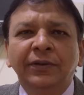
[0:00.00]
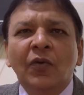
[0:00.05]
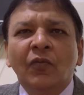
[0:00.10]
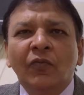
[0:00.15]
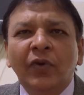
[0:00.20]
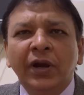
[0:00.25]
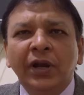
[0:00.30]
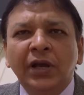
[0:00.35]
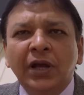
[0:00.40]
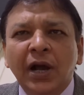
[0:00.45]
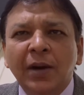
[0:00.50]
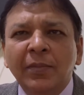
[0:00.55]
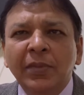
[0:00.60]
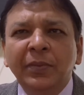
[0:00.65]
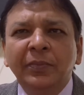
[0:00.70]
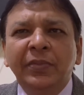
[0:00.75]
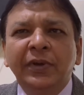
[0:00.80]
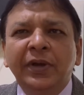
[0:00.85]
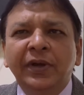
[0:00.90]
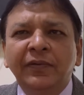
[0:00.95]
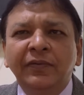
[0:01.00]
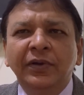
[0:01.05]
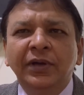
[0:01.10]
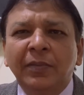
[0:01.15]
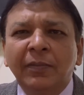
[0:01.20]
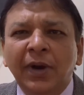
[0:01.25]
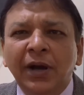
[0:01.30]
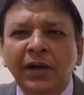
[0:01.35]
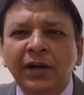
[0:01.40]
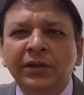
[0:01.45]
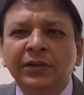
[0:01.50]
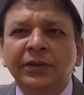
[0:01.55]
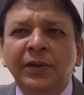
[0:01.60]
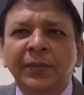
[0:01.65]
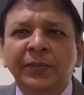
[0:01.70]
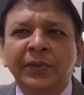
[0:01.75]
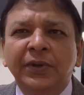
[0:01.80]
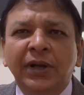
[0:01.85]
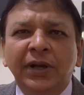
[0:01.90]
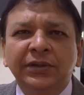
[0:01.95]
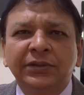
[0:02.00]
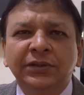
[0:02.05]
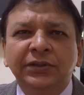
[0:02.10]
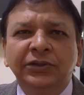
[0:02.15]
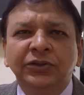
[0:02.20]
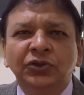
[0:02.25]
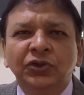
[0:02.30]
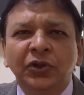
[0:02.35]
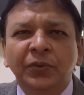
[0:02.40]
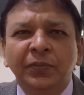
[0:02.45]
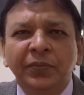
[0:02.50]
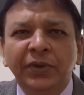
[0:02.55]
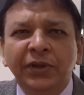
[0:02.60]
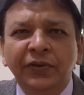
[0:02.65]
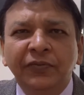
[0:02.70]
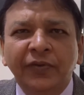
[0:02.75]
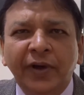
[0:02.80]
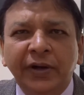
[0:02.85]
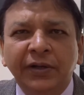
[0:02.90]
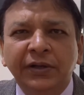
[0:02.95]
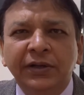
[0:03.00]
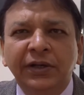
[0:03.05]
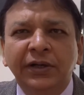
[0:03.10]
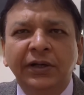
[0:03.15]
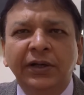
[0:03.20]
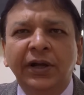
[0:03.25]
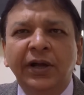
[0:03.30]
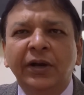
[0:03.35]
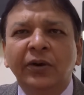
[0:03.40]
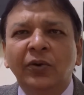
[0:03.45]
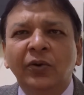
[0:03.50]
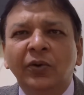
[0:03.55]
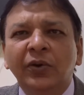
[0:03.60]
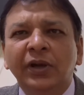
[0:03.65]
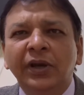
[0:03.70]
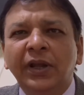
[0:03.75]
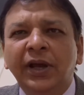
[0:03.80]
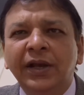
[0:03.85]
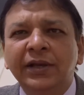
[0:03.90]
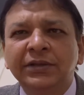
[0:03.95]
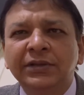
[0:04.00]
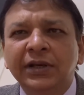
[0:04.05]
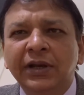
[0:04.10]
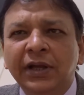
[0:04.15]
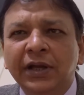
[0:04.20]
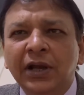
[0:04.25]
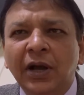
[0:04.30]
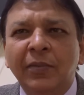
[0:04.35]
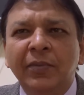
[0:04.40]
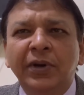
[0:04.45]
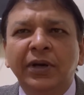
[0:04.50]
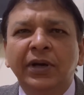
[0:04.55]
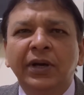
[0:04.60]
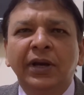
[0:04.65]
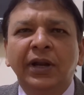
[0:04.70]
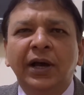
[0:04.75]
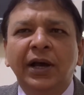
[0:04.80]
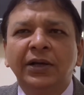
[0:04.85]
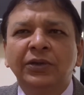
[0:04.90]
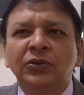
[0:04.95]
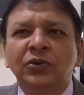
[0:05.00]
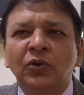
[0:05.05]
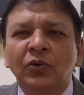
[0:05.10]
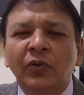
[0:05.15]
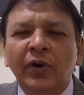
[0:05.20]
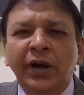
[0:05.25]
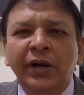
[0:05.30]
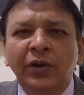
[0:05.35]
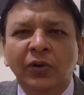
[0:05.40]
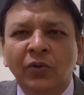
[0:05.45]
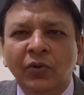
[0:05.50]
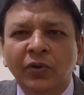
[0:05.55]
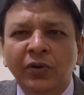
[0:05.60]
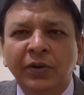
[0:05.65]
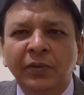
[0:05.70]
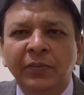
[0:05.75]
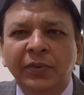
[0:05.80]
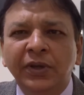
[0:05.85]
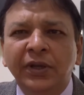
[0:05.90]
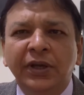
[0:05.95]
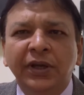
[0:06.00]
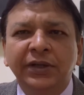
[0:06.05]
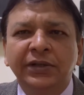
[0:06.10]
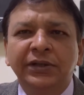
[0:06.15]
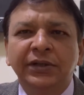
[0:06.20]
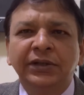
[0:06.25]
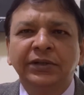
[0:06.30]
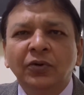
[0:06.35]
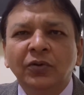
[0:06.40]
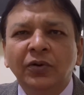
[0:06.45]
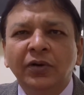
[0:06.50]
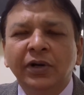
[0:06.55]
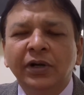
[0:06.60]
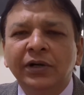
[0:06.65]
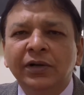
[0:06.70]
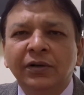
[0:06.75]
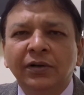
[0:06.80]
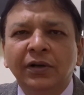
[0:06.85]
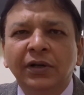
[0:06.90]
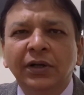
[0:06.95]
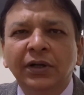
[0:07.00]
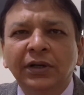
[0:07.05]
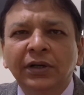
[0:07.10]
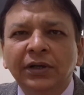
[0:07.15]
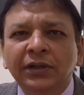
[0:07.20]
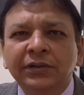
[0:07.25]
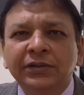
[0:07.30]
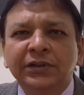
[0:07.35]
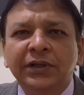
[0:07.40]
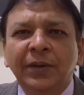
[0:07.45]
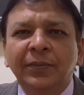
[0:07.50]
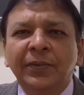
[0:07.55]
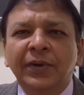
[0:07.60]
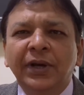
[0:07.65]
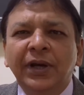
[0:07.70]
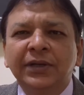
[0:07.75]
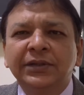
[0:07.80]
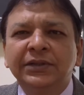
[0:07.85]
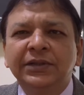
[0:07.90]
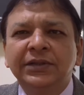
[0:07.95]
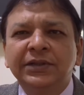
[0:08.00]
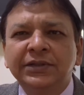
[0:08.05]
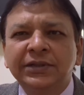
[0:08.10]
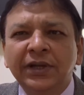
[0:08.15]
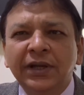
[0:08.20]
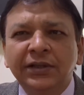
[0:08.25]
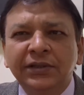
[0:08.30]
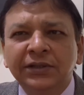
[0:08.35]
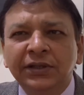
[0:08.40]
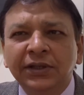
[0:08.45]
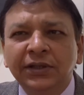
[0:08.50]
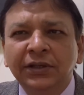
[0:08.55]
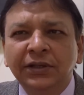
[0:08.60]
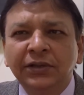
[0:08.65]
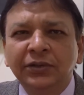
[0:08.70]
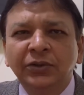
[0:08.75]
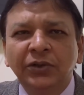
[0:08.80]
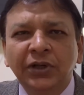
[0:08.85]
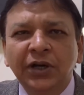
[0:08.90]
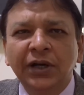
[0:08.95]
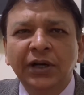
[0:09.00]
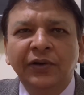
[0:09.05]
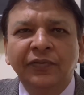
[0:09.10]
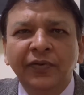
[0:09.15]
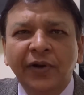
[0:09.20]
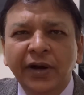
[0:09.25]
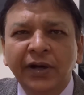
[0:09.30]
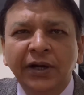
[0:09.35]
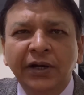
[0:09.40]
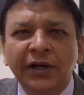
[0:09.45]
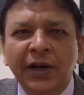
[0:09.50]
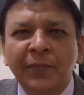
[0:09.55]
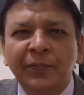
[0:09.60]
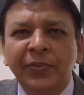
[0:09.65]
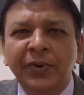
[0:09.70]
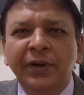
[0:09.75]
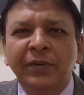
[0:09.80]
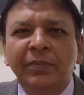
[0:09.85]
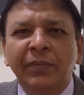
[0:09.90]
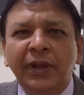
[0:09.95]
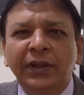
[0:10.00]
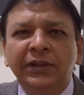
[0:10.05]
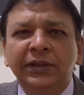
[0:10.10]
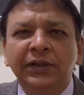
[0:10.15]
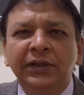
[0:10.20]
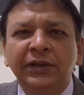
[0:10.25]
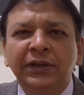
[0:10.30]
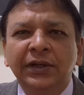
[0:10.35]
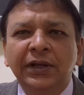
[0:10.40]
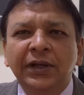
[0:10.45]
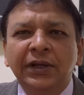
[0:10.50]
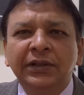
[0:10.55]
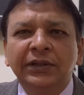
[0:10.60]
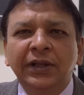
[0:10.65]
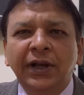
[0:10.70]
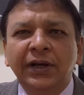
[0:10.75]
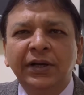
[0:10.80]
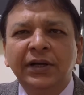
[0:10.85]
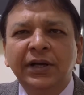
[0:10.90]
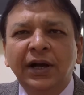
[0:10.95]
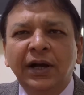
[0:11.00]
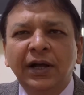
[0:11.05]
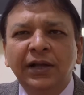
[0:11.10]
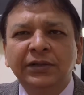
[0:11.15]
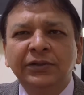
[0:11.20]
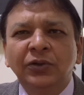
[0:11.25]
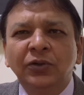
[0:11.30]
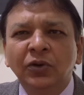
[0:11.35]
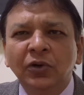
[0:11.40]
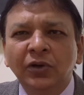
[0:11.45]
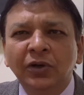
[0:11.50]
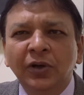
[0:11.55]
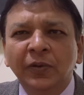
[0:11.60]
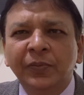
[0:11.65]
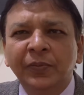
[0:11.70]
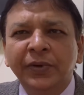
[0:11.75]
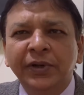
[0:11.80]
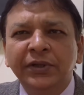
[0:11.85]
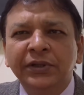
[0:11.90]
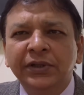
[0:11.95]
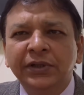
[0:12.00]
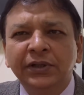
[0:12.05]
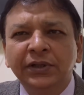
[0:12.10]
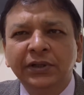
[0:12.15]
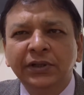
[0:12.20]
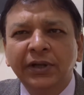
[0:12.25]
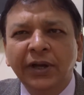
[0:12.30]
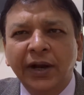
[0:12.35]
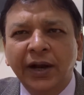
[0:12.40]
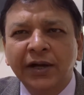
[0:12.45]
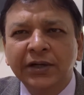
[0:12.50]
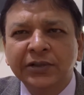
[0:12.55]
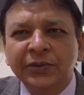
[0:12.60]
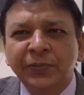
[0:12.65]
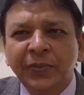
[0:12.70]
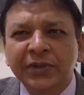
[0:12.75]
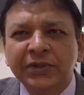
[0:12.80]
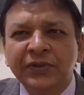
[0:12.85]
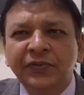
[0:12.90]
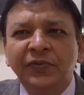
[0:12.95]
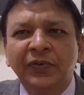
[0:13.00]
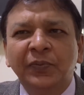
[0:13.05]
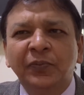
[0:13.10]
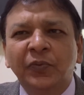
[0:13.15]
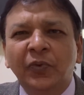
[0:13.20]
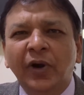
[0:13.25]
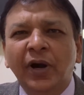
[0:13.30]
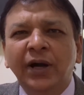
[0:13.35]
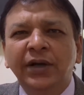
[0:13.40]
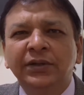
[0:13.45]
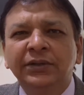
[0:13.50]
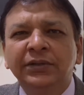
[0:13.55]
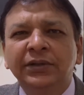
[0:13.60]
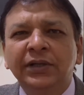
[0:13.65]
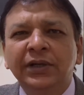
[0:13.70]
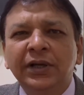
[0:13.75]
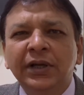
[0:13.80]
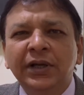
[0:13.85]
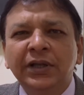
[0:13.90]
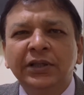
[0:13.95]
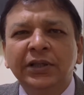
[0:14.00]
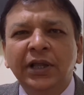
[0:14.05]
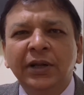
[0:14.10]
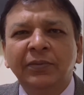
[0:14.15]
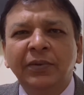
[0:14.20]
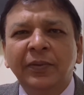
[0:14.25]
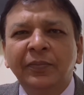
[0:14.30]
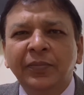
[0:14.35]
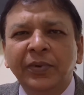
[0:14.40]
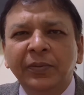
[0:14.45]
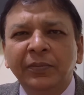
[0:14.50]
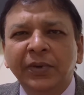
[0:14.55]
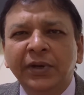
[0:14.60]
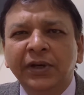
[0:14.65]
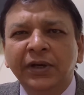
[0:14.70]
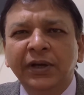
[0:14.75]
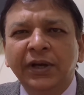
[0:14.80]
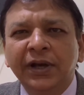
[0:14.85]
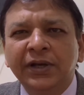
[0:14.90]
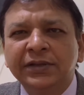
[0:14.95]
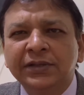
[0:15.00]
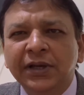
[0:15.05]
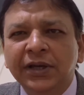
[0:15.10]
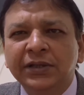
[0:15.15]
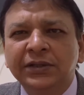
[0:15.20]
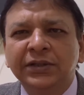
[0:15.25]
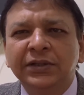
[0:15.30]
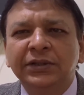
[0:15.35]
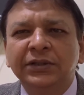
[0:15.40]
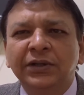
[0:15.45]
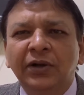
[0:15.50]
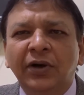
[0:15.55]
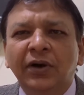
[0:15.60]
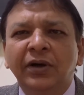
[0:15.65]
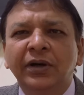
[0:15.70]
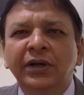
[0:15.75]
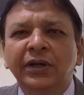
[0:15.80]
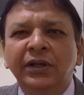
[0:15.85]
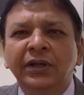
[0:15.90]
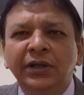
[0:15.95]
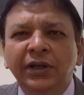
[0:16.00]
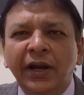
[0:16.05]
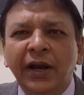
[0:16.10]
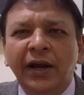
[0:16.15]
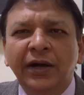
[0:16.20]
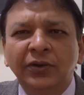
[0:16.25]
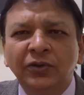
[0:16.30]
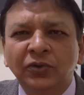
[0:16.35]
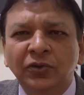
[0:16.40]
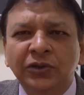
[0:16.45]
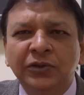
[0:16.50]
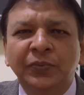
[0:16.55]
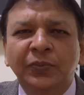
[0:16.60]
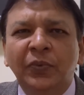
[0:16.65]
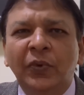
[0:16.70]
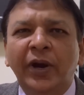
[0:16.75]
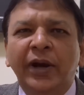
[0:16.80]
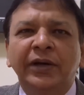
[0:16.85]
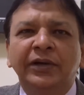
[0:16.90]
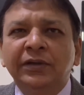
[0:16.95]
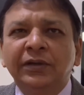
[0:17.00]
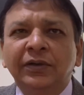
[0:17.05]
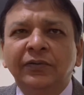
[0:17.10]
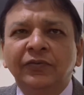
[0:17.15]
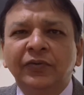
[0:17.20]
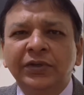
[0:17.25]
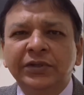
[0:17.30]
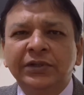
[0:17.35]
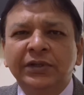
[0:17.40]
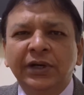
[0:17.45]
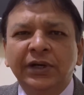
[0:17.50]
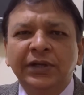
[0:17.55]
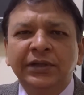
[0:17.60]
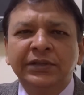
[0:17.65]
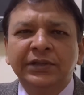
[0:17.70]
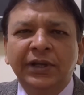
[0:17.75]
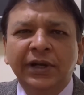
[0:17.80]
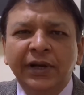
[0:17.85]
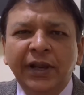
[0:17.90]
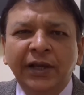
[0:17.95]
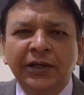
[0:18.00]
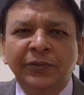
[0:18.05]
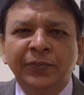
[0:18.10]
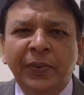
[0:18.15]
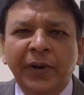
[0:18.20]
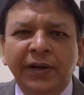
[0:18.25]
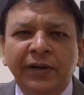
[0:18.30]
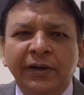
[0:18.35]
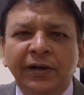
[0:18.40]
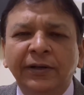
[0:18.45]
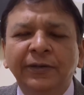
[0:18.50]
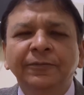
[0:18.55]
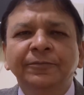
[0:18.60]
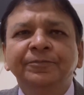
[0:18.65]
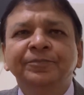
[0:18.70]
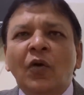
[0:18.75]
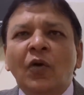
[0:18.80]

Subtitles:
When common behavior among subclasses should be factored and localized in a common class to avoid code duplication. To control subclasses extension, you can define a template method that calls hook operation at specific points, thereby permitting extensions only at those points. Vista is the next pattern.